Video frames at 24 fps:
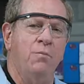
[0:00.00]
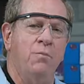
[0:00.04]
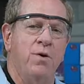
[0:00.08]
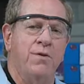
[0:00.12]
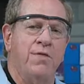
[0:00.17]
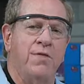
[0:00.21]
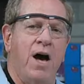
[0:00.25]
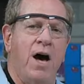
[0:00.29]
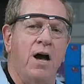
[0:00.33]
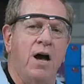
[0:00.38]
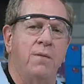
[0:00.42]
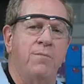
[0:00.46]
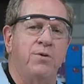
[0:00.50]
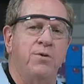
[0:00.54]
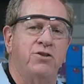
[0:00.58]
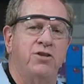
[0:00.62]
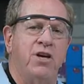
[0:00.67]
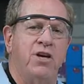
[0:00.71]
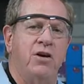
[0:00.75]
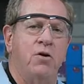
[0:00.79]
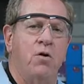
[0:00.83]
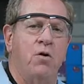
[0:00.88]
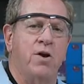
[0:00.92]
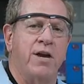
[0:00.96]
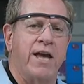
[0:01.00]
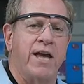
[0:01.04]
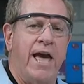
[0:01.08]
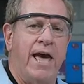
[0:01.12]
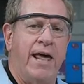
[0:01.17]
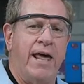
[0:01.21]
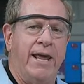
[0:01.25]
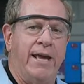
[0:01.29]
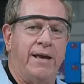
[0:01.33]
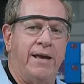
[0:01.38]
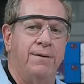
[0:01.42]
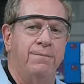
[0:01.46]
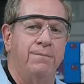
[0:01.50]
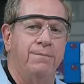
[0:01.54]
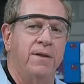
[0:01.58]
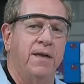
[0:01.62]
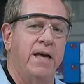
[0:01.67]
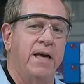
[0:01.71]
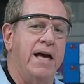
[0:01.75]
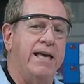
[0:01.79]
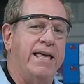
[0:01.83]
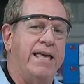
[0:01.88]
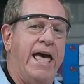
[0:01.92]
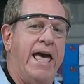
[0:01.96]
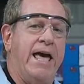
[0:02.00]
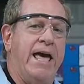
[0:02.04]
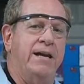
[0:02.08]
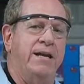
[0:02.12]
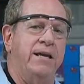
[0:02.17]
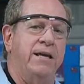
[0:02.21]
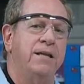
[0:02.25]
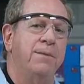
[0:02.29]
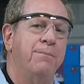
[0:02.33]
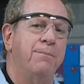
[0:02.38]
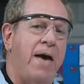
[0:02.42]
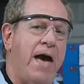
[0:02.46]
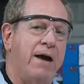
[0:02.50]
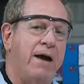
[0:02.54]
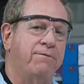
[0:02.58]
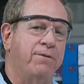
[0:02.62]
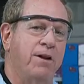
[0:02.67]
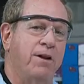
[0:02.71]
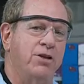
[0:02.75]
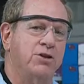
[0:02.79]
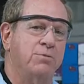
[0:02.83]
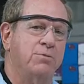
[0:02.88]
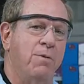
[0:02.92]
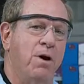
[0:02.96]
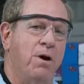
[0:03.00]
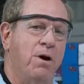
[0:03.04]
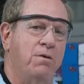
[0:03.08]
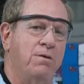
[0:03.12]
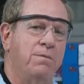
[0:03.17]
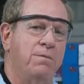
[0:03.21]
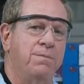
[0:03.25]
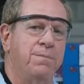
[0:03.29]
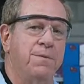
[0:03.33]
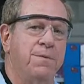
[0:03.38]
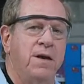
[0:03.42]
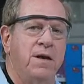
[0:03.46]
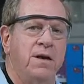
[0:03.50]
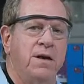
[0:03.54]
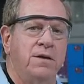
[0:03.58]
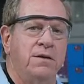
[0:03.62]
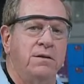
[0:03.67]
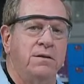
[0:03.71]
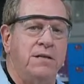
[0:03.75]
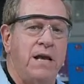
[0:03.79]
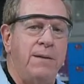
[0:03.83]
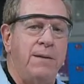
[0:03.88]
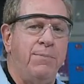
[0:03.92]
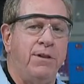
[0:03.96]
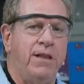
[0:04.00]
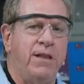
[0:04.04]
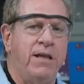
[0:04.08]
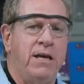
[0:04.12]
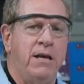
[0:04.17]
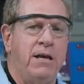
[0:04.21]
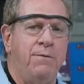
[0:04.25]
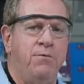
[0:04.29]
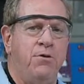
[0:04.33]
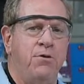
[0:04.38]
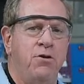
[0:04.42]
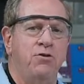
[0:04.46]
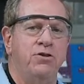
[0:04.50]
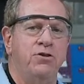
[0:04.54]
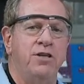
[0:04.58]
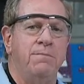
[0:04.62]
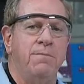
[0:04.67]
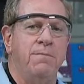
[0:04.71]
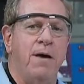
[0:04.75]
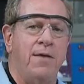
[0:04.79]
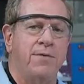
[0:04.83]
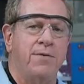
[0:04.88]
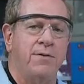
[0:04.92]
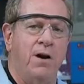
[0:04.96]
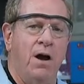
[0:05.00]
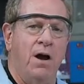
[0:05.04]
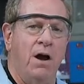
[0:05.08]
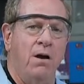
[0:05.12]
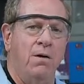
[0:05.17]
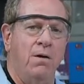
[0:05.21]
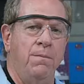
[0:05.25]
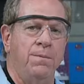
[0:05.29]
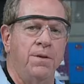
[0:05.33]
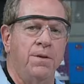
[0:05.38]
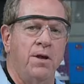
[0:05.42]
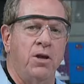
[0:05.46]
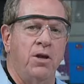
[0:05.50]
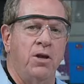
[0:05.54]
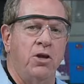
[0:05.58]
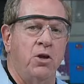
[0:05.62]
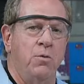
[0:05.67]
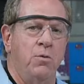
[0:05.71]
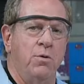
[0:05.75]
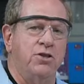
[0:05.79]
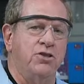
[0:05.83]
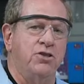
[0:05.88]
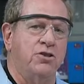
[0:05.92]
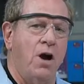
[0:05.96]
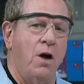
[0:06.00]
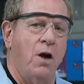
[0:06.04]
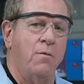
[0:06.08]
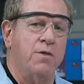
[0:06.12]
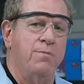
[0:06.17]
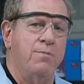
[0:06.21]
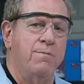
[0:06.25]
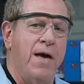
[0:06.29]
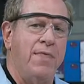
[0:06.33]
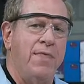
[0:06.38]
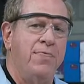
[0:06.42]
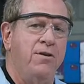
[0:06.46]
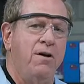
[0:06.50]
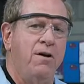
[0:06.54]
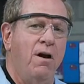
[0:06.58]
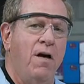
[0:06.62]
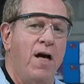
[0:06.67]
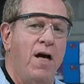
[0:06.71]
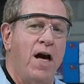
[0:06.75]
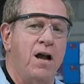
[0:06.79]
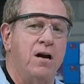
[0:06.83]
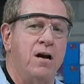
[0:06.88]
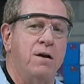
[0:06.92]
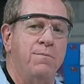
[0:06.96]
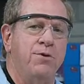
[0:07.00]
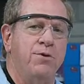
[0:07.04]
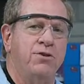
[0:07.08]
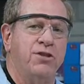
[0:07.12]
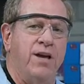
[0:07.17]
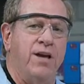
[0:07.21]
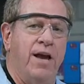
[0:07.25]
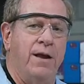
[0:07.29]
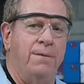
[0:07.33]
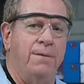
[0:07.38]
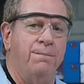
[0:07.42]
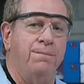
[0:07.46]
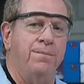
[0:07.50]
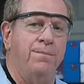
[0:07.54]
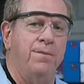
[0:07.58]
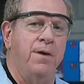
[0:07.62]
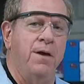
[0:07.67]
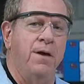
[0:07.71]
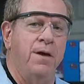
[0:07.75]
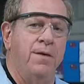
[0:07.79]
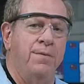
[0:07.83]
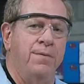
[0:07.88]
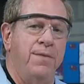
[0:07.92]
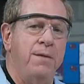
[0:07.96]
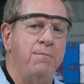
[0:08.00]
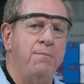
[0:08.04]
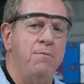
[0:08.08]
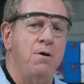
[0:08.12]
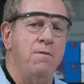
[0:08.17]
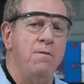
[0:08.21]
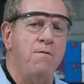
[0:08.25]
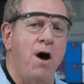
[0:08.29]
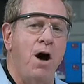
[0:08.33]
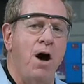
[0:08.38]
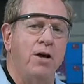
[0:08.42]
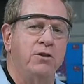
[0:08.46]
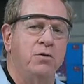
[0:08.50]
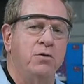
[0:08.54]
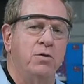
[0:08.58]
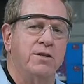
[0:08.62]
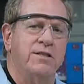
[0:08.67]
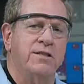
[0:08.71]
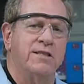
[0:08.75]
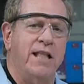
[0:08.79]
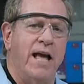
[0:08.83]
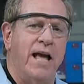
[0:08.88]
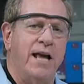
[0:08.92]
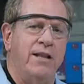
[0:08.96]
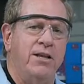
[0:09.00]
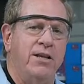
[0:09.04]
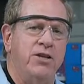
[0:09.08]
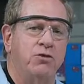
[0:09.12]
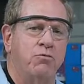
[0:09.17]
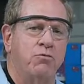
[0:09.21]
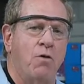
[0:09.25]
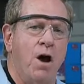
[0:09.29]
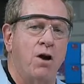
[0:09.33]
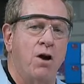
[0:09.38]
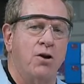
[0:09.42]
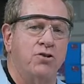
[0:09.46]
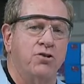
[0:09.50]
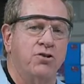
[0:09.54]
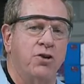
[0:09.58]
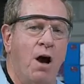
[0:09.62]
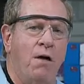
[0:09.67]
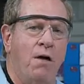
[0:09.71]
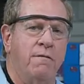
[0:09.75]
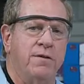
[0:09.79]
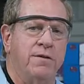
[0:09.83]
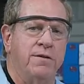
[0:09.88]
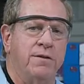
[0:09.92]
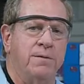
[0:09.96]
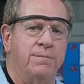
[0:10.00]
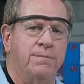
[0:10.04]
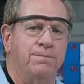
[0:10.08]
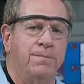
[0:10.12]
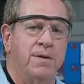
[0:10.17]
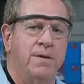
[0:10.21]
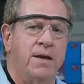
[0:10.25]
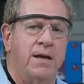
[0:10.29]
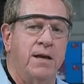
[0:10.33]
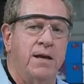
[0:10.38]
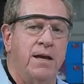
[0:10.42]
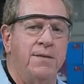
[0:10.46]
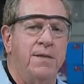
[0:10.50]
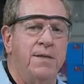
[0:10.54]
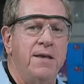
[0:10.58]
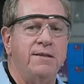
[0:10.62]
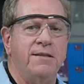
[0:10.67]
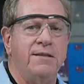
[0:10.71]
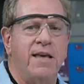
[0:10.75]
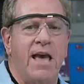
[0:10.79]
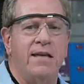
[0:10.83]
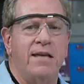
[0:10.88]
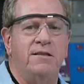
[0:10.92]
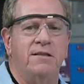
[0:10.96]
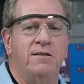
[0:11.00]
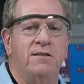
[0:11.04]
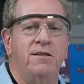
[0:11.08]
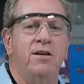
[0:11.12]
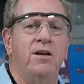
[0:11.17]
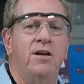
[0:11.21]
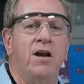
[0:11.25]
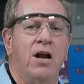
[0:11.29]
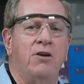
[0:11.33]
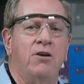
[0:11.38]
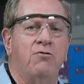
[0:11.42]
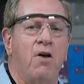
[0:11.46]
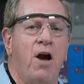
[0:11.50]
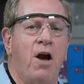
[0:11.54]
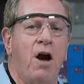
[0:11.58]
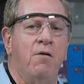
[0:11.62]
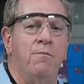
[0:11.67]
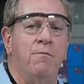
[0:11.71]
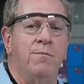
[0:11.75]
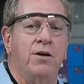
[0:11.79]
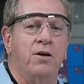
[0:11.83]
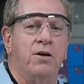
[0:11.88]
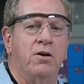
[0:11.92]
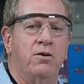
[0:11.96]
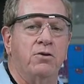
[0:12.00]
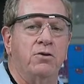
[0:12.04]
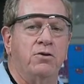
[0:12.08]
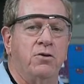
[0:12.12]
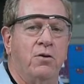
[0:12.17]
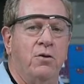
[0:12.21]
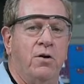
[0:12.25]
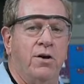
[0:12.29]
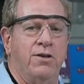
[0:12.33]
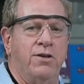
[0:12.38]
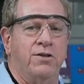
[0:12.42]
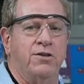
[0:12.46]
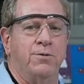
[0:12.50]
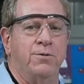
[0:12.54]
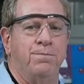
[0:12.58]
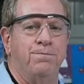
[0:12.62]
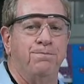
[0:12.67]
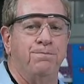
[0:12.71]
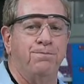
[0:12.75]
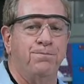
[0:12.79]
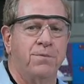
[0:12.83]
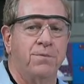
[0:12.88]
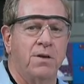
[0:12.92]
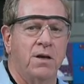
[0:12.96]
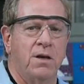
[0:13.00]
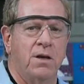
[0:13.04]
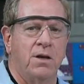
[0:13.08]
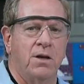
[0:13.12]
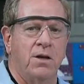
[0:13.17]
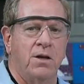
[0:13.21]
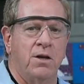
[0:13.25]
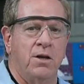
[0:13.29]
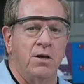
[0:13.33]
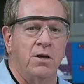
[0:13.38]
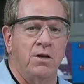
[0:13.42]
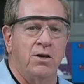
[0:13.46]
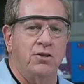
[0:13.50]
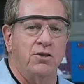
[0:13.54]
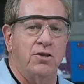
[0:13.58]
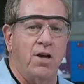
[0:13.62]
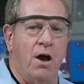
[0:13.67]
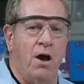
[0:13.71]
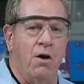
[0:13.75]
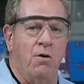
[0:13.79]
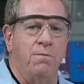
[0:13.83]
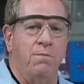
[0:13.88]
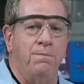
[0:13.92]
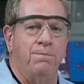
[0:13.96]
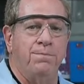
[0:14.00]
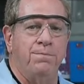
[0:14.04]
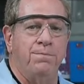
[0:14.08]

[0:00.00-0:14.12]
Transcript: with 100% organic, again in the backflush mode. Typically, if you're using methanol, you would start with methanol 100%, then move on to a slightly stronger solvent. In this case, acetonitrile would be a good choice. So,